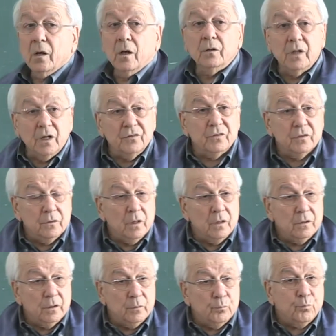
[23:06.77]
And that's
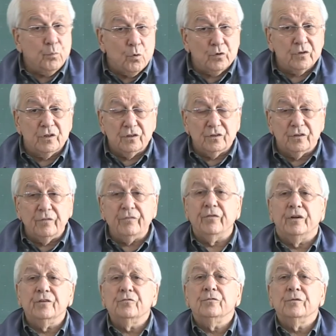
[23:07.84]
an important
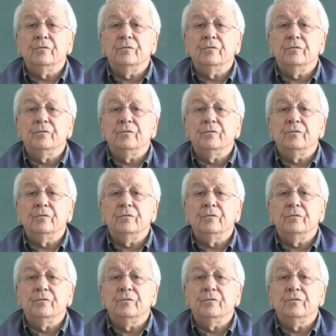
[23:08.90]
difference,